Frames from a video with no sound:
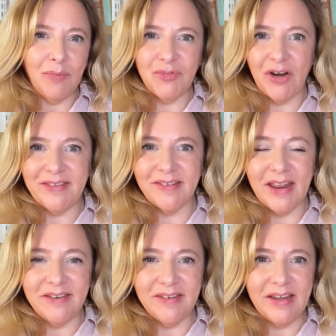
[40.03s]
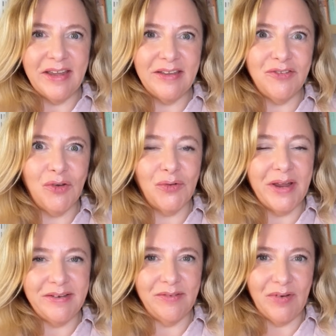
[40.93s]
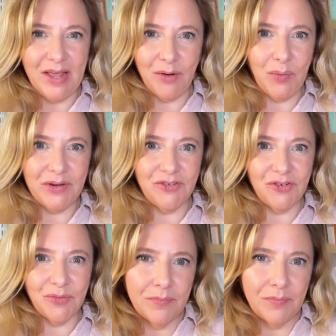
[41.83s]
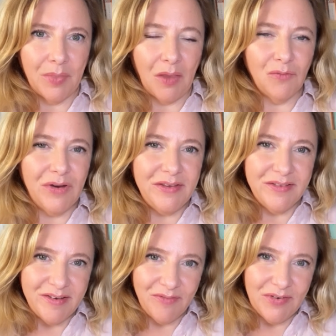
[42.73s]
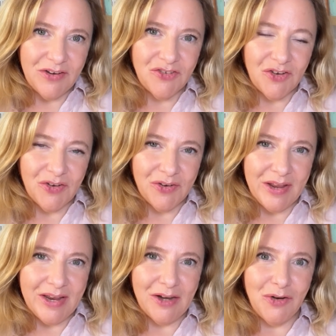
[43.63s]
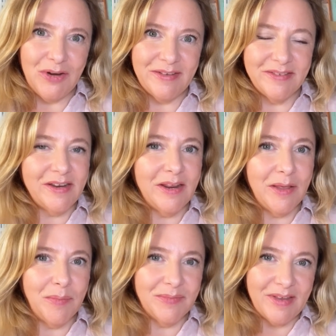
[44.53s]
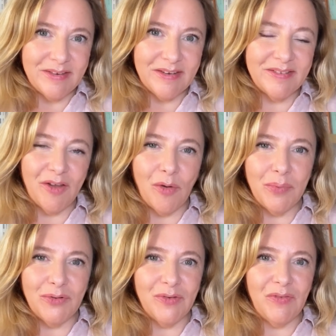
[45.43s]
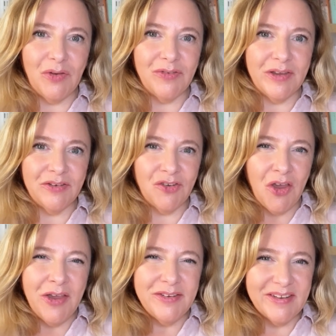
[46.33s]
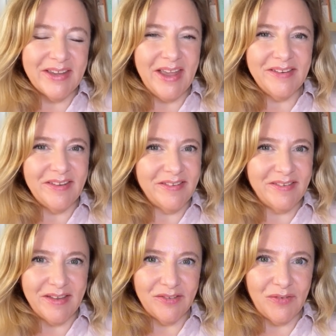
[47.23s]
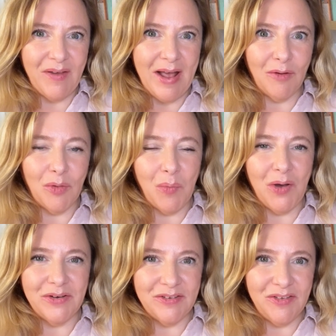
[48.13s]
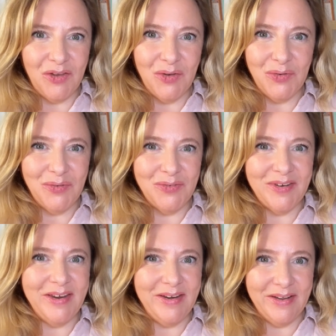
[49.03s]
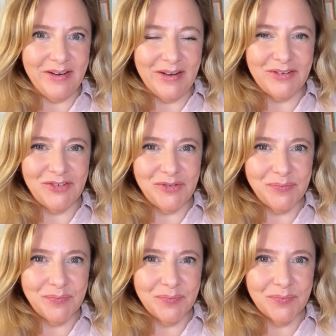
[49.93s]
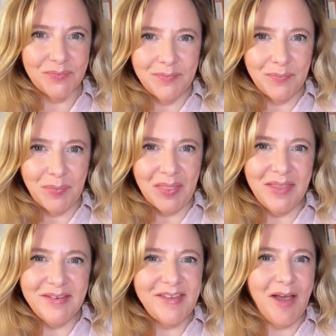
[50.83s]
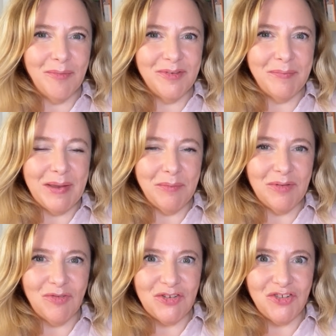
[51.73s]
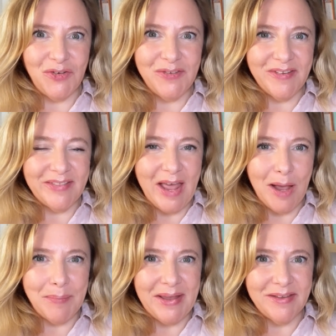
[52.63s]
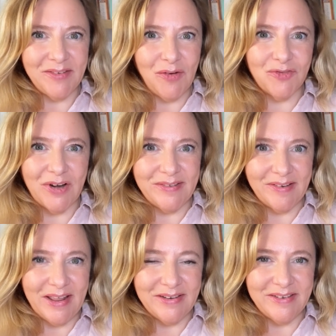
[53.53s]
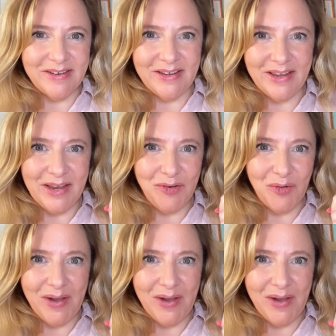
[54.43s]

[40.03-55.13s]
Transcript: translating it into your native language. Read the definition, including synonyms and examples of usage, to get a sense of how the word is used in English. This helps a bit with reducing the habit of translating in your